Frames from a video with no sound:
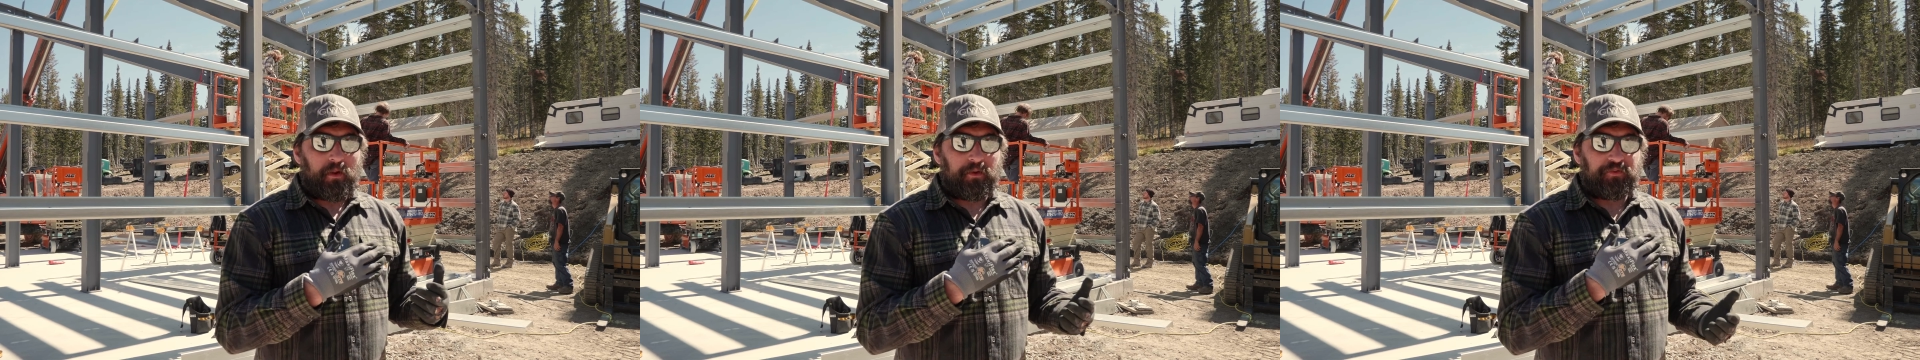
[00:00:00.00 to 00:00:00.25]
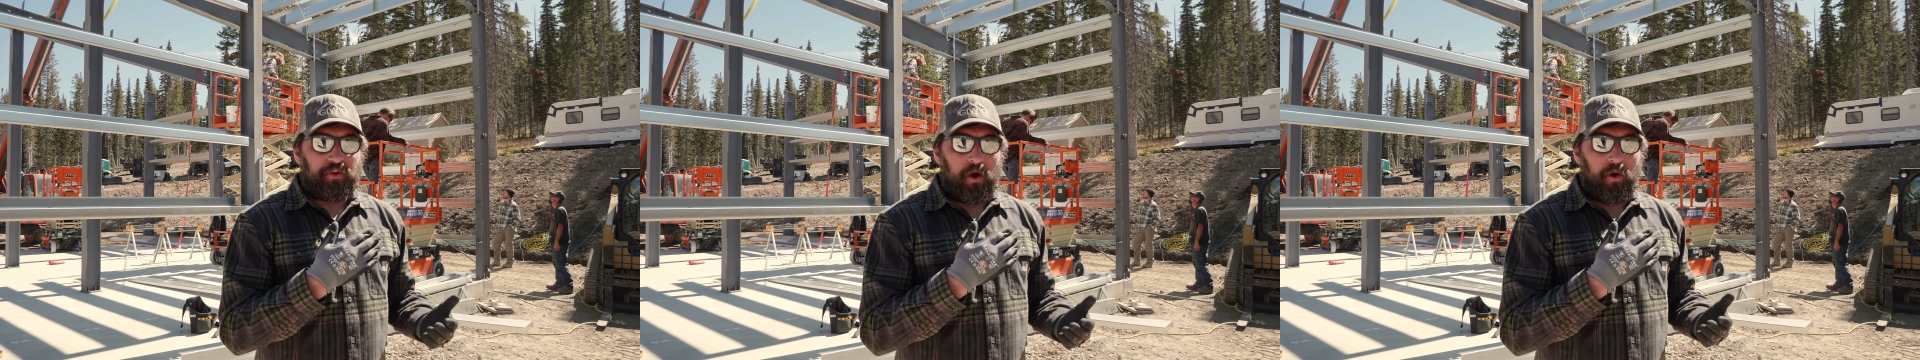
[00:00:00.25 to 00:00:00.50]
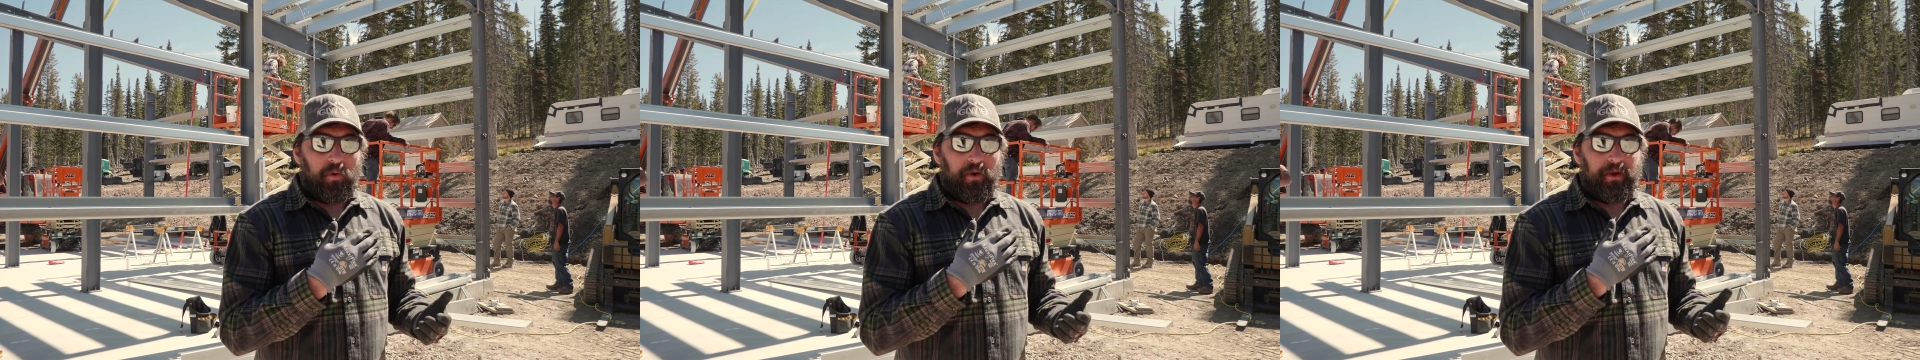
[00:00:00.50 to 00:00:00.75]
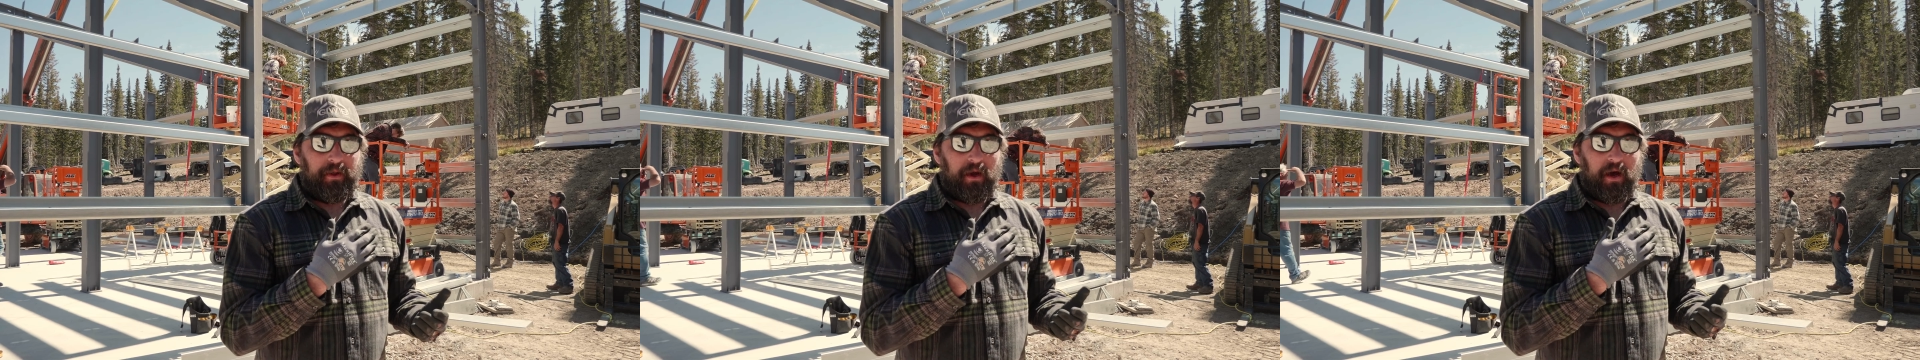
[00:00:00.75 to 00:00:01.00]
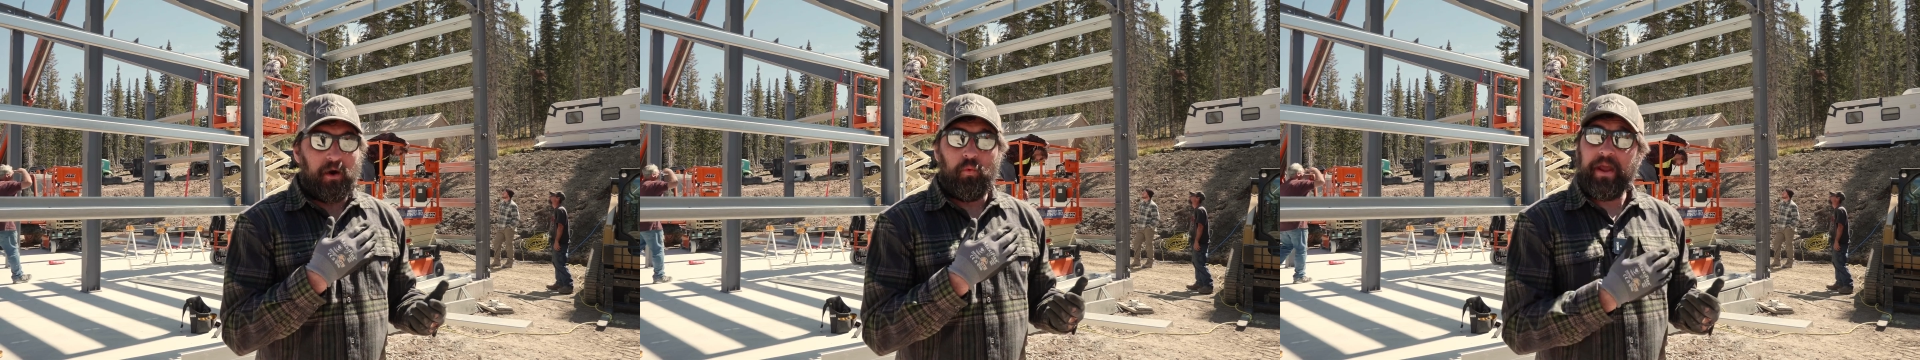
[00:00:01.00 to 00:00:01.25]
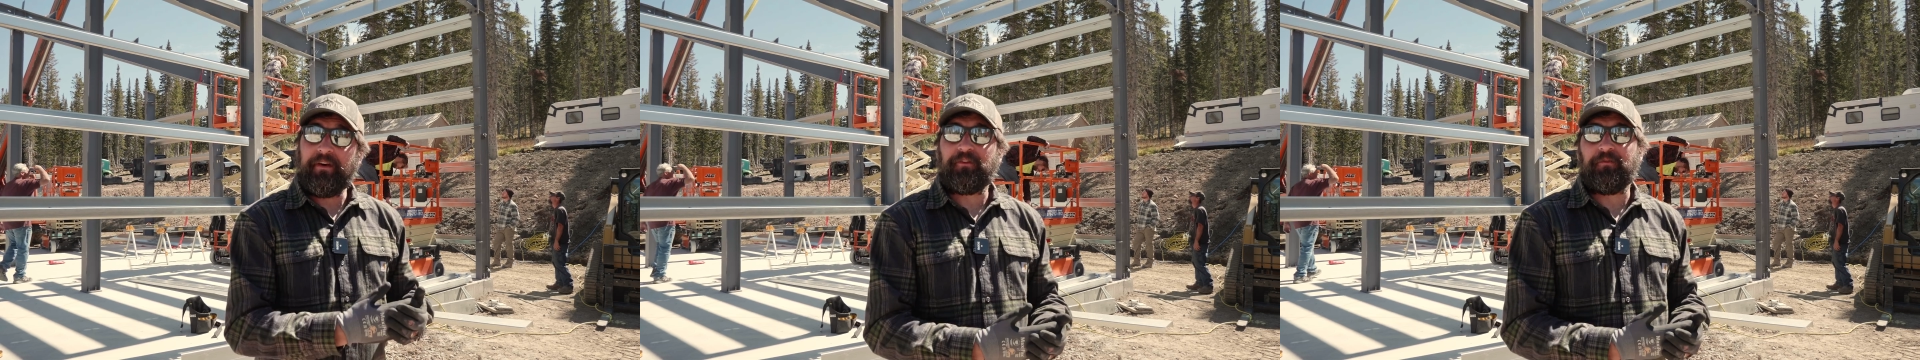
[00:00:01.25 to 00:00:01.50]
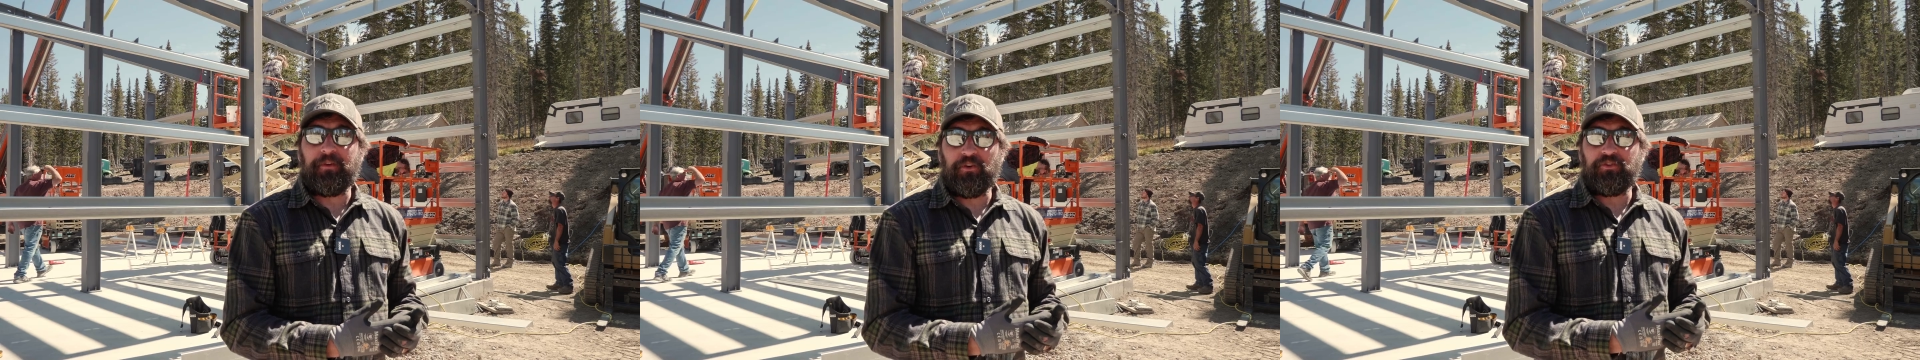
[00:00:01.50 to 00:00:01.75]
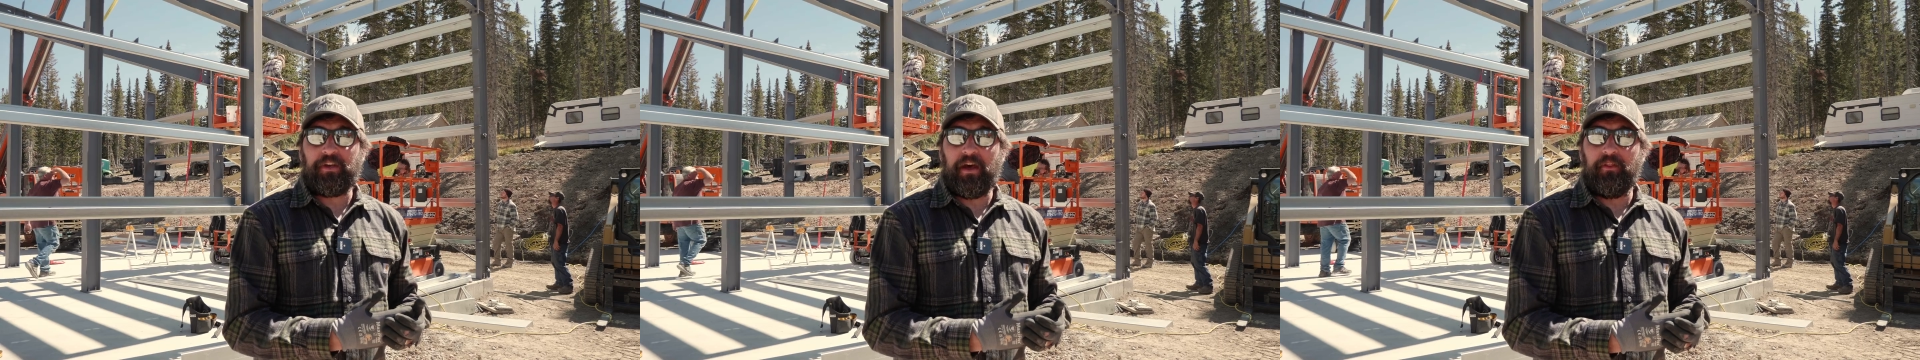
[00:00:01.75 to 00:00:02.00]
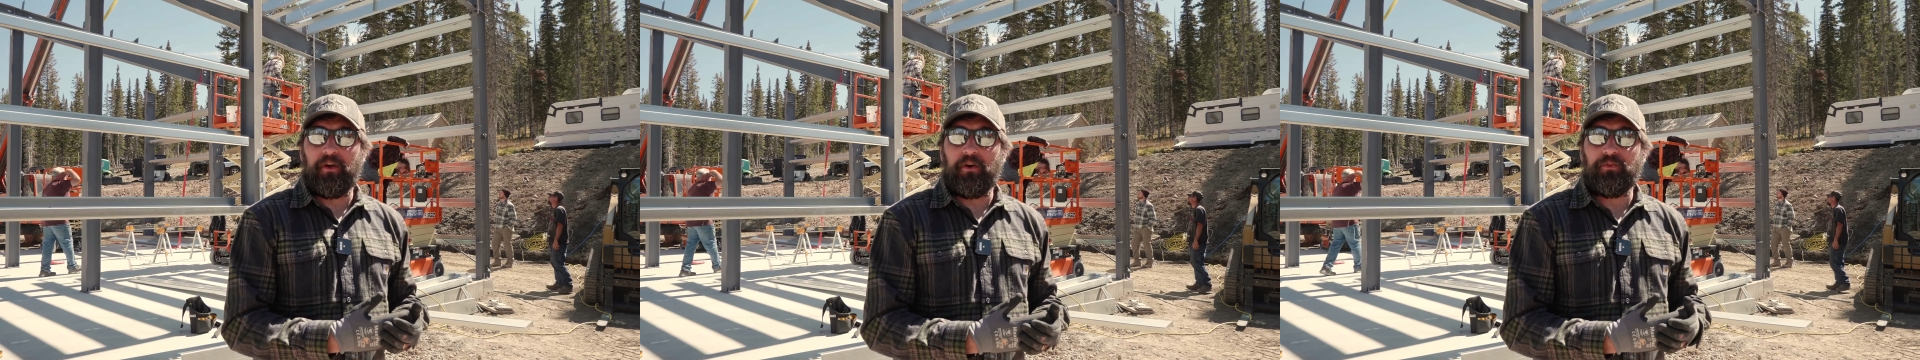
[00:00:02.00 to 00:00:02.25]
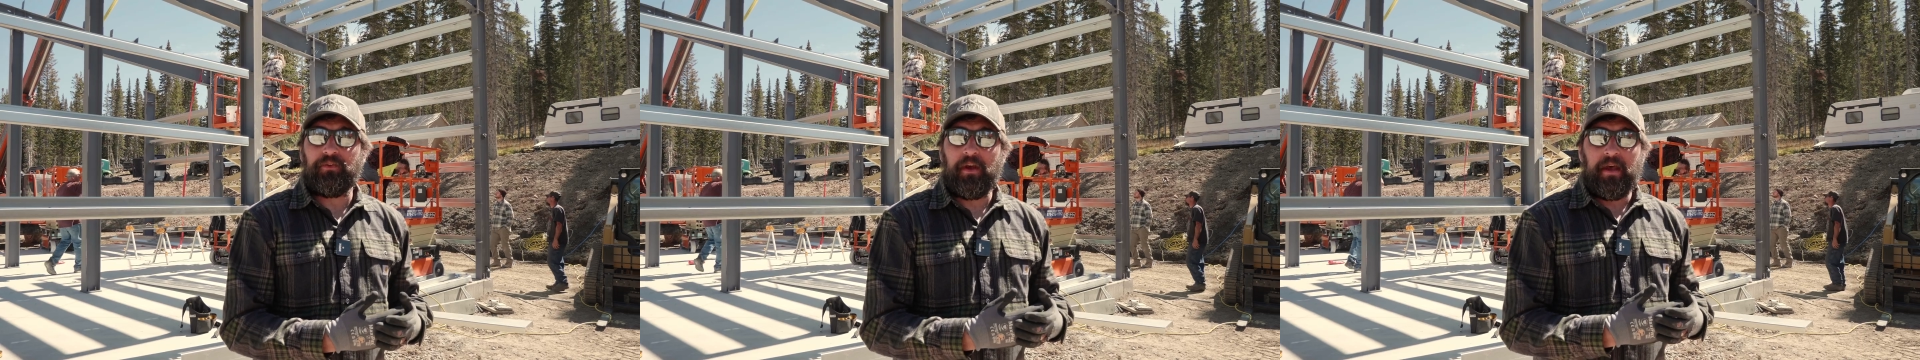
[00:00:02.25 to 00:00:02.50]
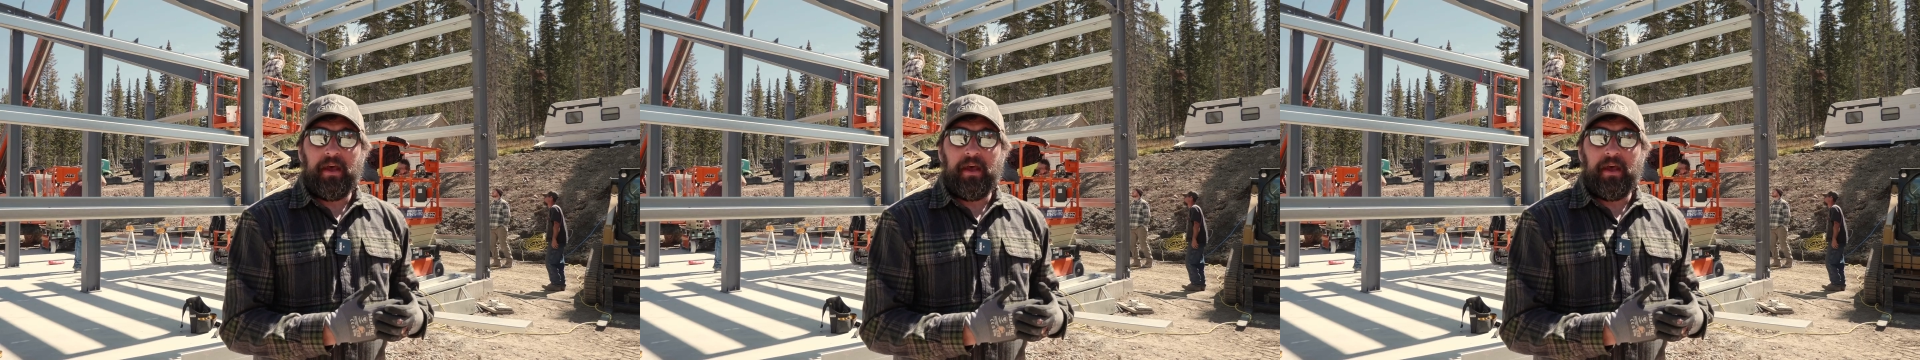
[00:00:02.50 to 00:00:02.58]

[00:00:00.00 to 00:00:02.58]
So we have to field cut those.